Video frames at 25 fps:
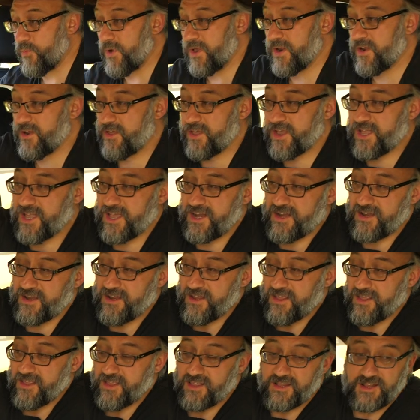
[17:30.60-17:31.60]
one located
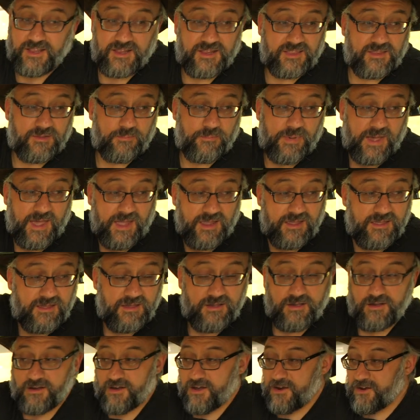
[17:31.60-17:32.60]
in the back
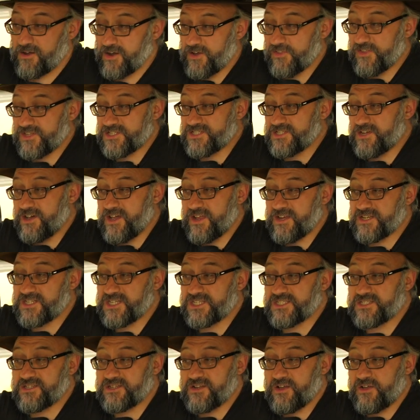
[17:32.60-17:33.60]
on either side,
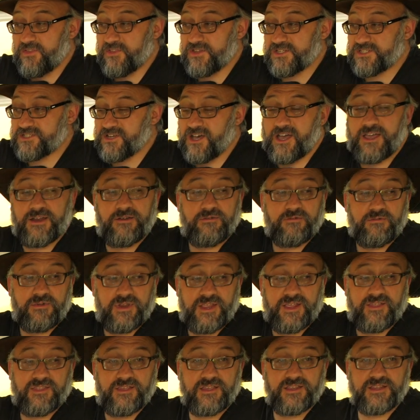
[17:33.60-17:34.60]
just on the side
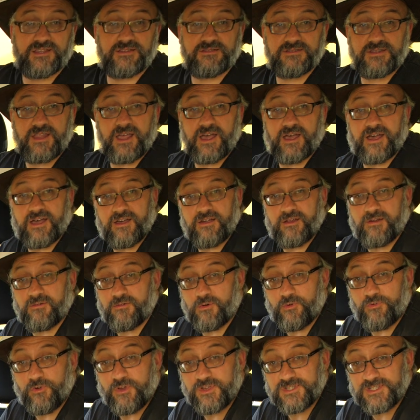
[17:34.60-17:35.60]
near the
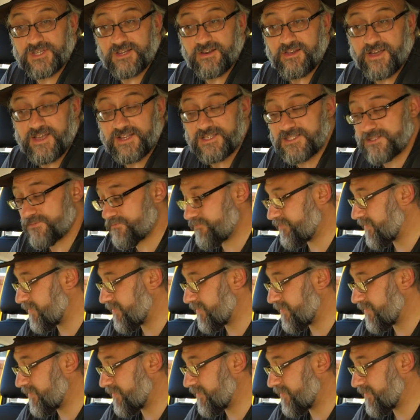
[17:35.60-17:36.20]
reversing lights.